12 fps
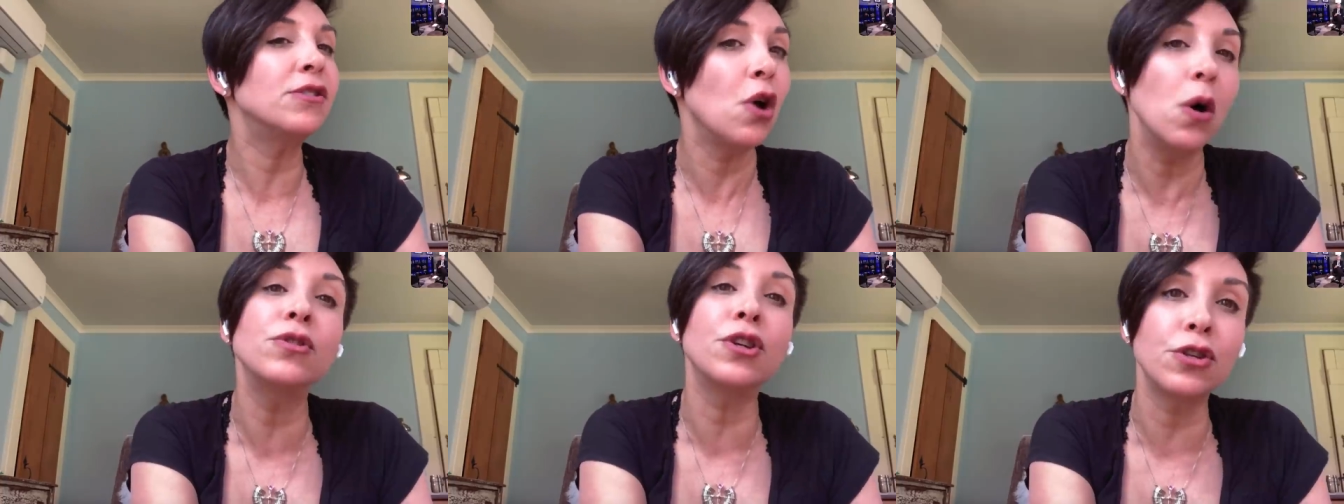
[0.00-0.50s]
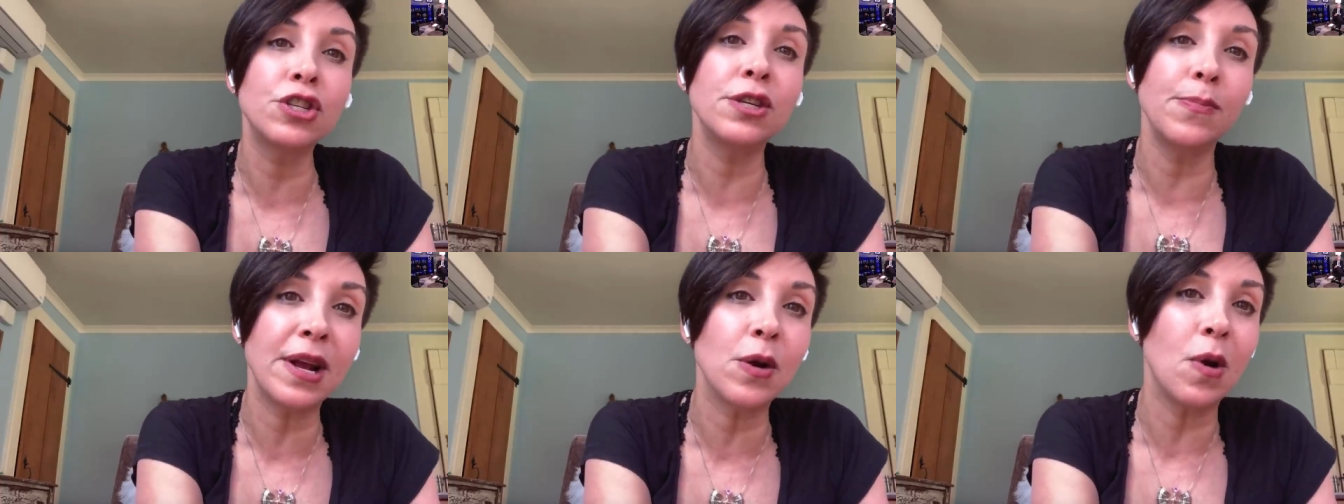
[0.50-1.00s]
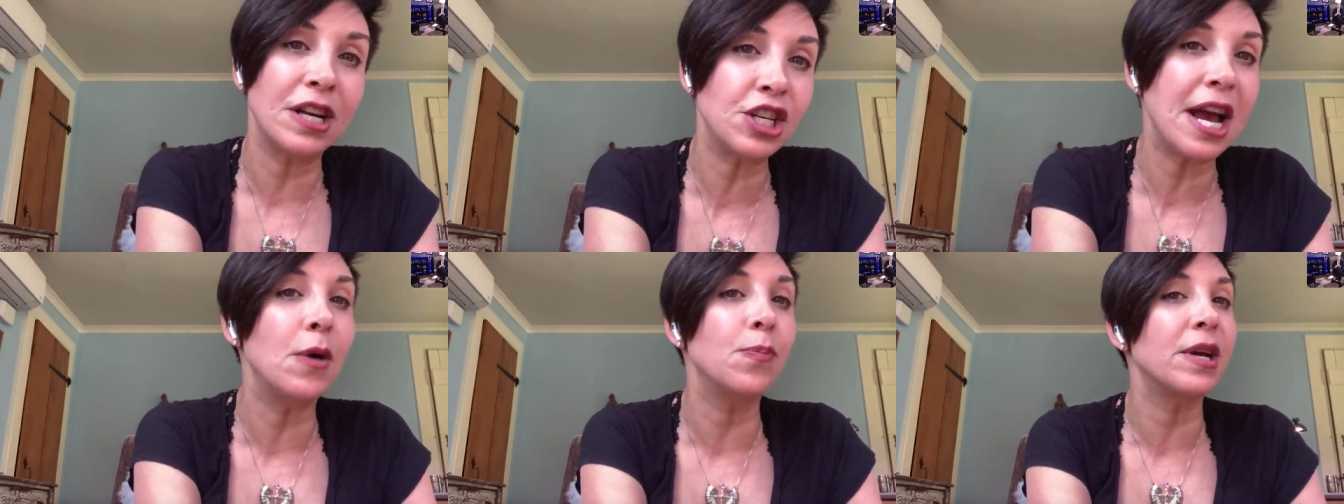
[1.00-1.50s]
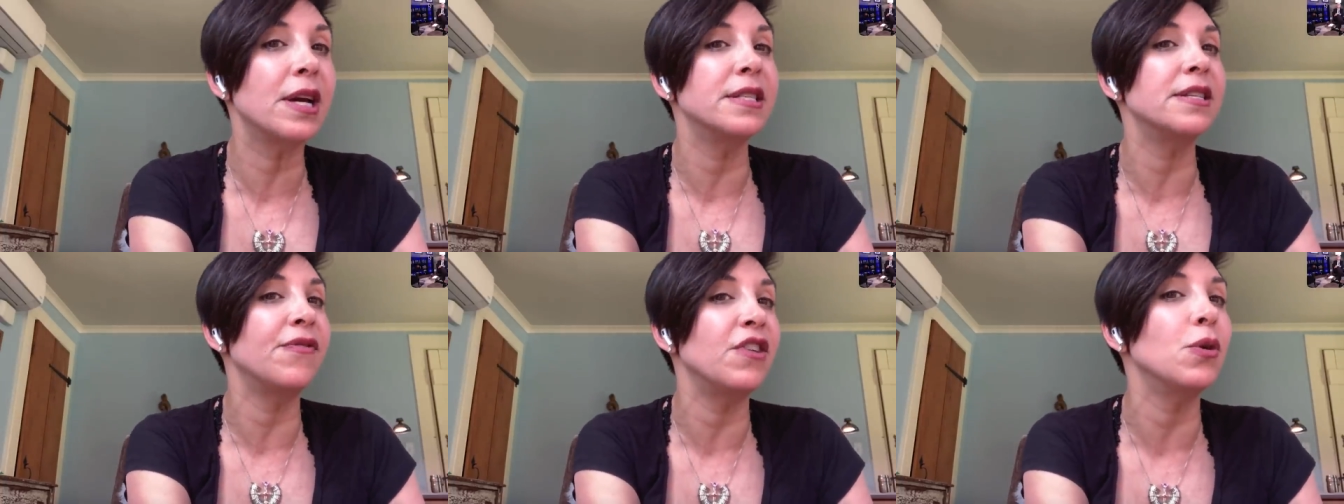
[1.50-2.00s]
told her she better watch out
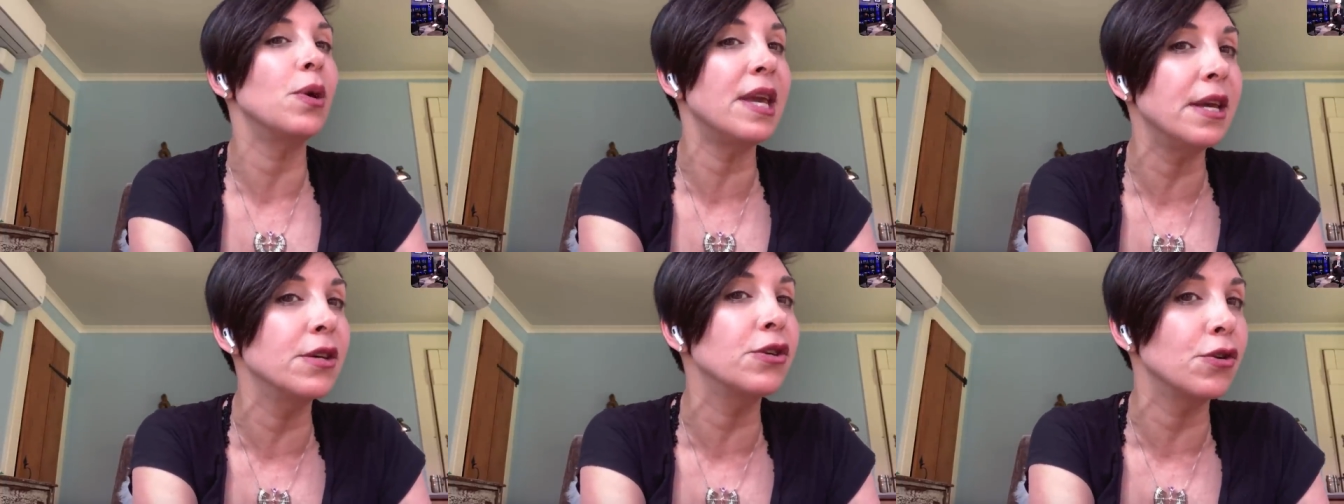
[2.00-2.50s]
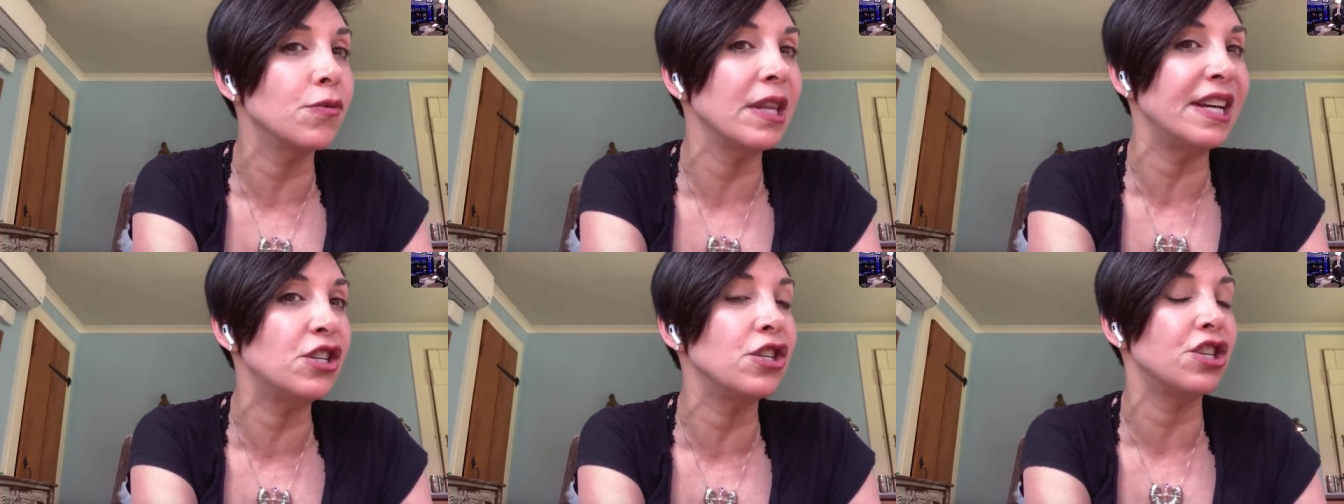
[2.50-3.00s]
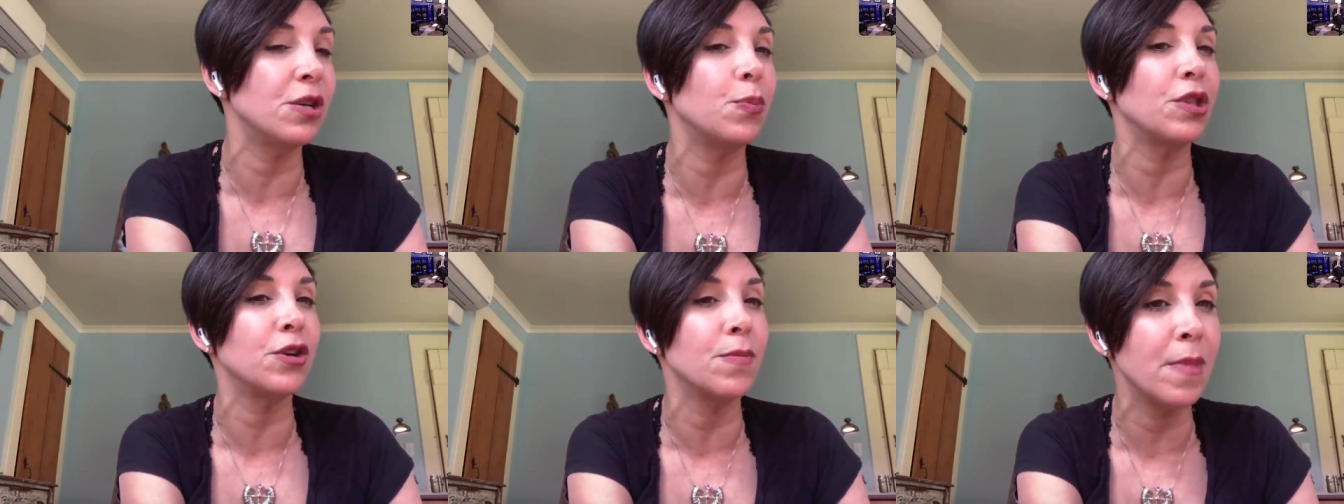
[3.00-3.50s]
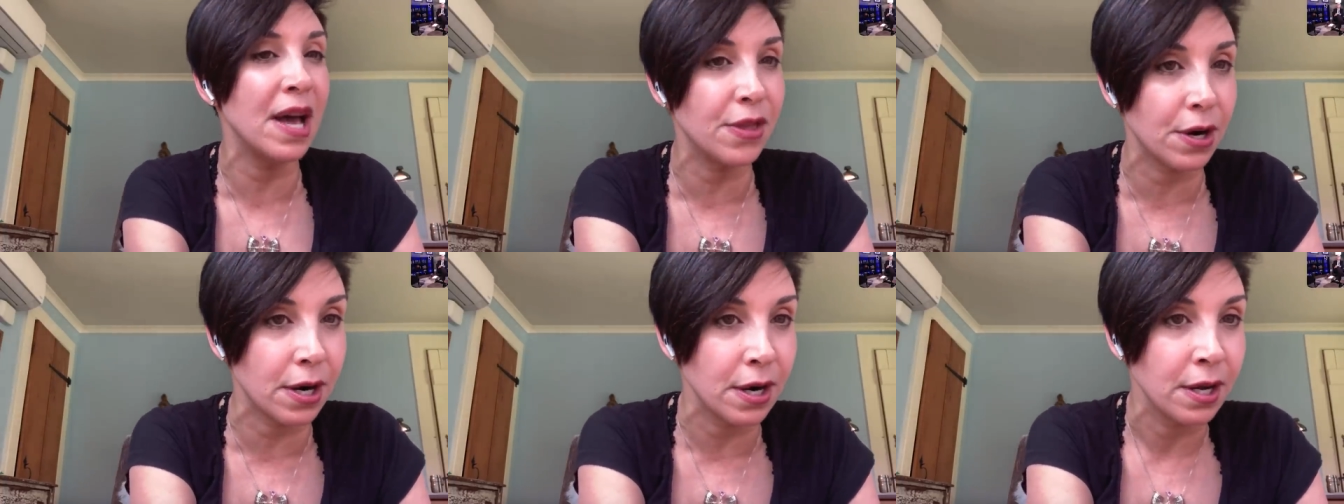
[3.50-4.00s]
because if you heal your relationship with your
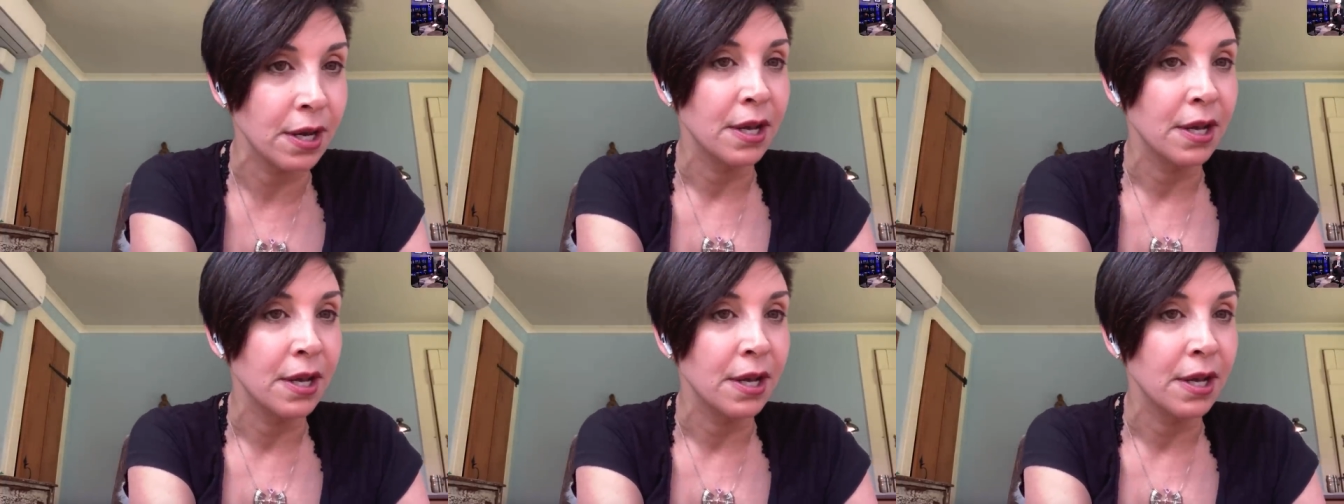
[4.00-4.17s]
mother